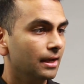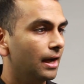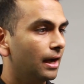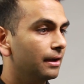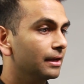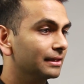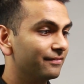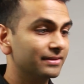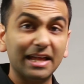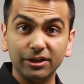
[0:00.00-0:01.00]
uh,
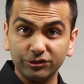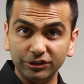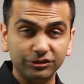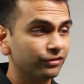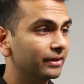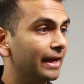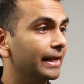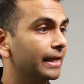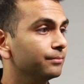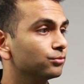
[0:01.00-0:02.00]
eleven dollars each for nine
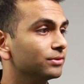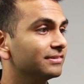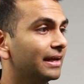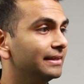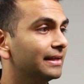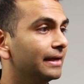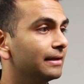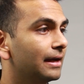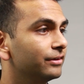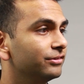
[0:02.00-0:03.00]
items was ninety-nine
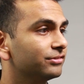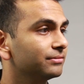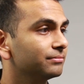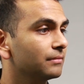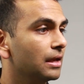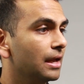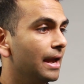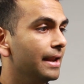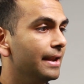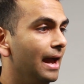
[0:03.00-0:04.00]
dollars.
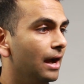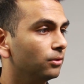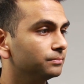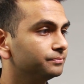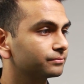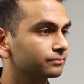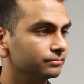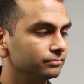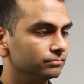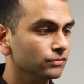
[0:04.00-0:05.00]
And now
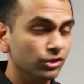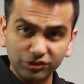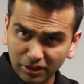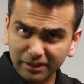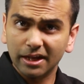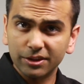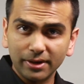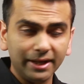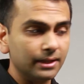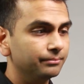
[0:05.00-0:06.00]
you're selling another
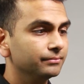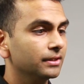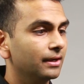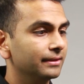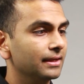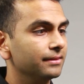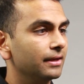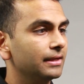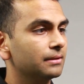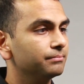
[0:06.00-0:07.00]
item, a tenth
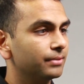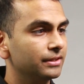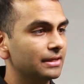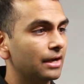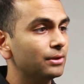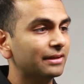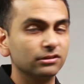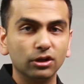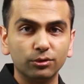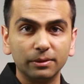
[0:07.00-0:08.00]
item, but now you have
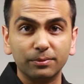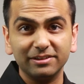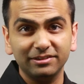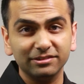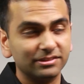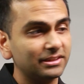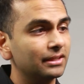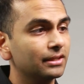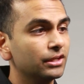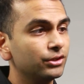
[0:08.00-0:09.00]
to lower your price. Here's the
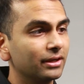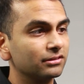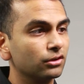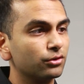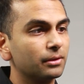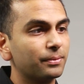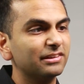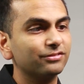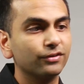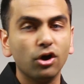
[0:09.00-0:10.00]
key. You have to lower your
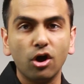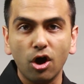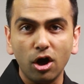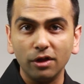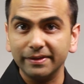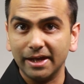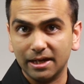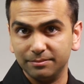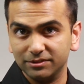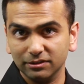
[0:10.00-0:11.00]
price for all the
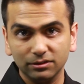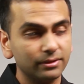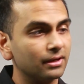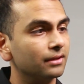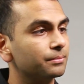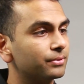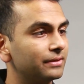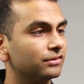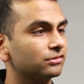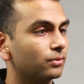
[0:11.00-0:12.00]
items, including all the
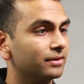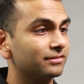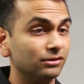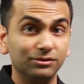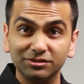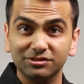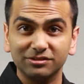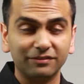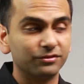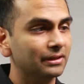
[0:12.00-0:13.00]
previous ones that you used to
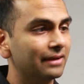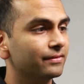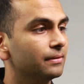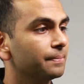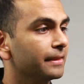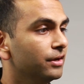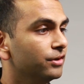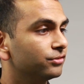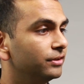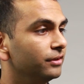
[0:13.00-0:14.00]
sell for eleven.
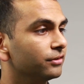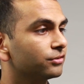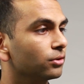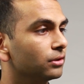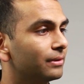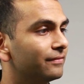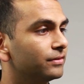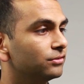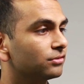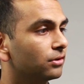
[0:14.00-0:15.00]
So here your total
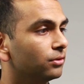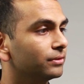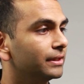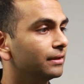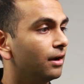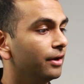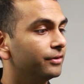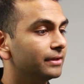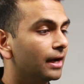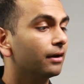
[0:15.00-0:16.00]
revenues are only one
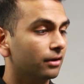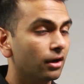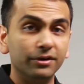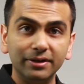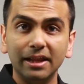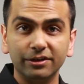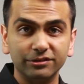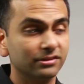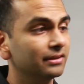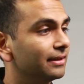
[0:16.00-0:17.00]
hundred dollars, or one hundred
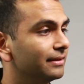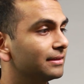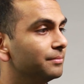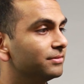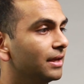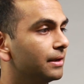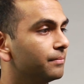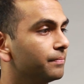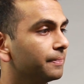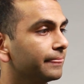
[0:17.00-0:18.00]
dollars, ten times ten.
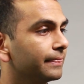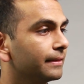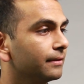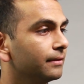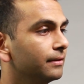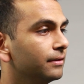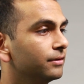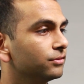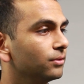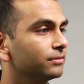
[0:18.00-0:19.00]

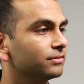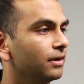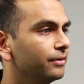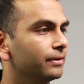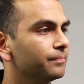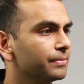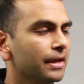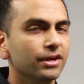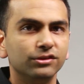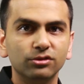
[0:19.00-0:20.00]
So it's one hundred.
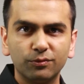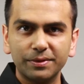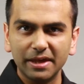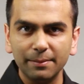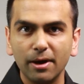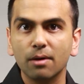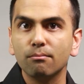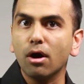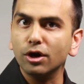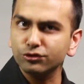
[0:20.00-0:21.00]
So if we think about our
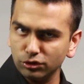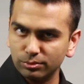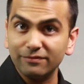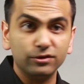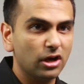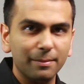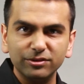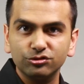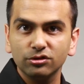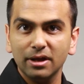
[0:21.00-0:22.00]
marginal revenue, how
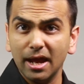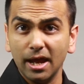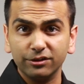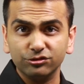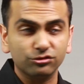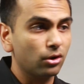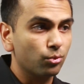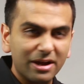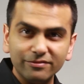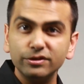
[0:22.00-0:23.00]
much extra
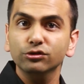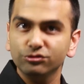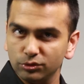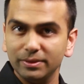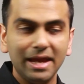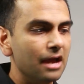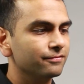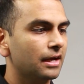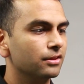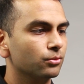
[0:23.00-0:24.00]
revenues do we
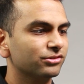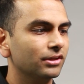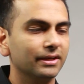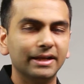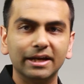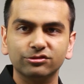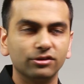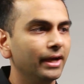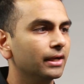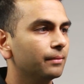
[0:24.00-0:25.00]
have now that we're selling an
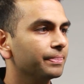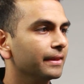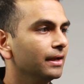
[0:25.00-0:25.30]
extra item?